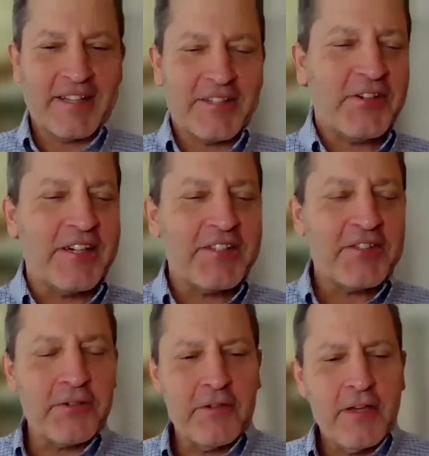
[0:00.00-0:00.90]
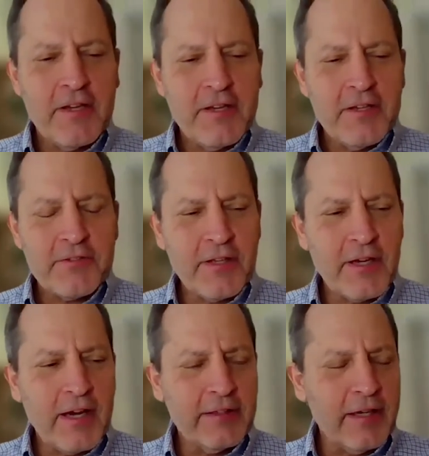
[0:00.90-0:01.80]
Sorry. So
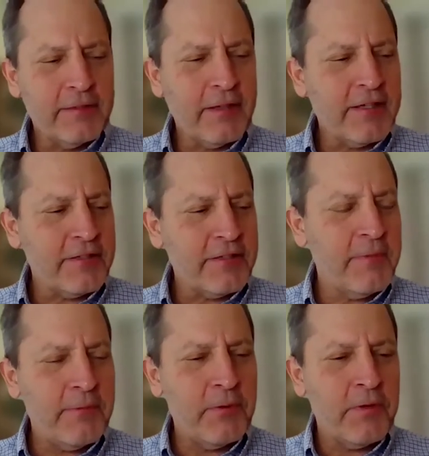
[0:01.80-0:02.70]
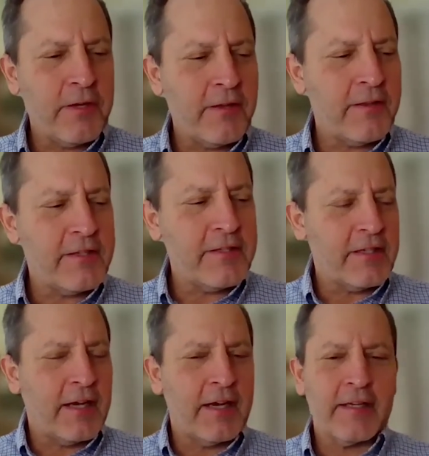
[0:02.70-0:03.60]
yeah, I guess maybe one of the things
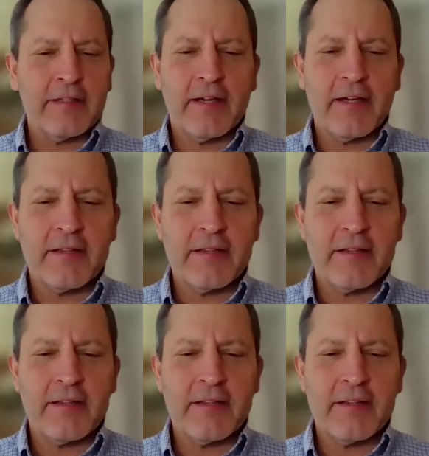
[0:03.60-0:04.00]
that I